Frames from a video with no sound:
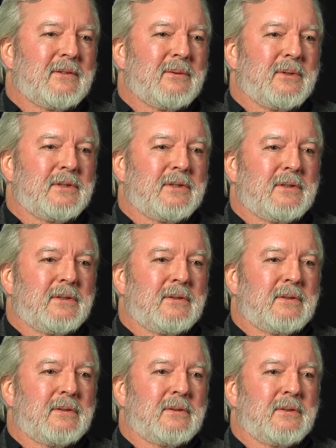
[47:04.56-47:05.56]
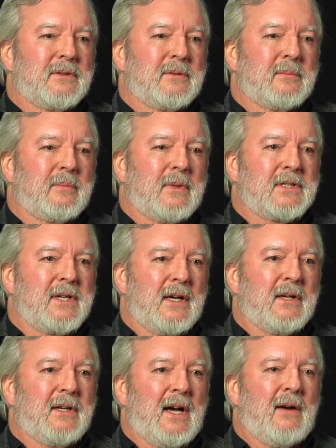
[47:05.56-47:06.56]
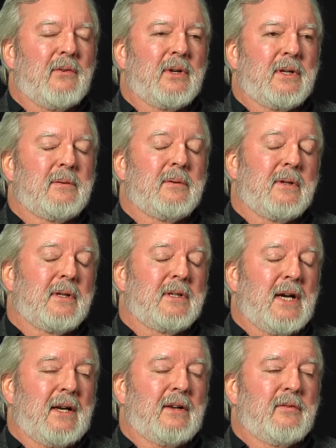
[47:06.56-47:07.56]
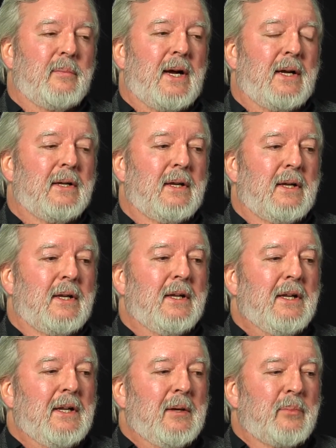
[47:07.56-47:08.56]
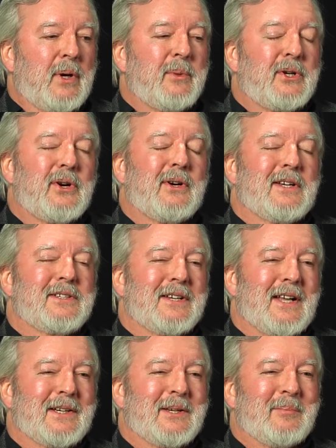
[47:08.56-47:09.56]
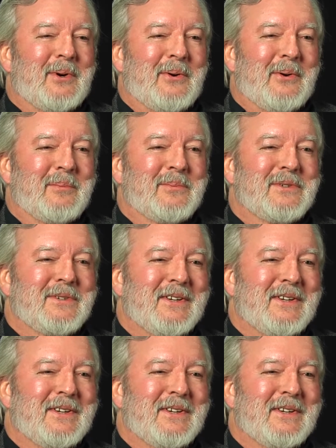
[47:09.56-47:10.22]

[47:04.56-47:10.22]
was my second novel, and the title of my prematurely selected poems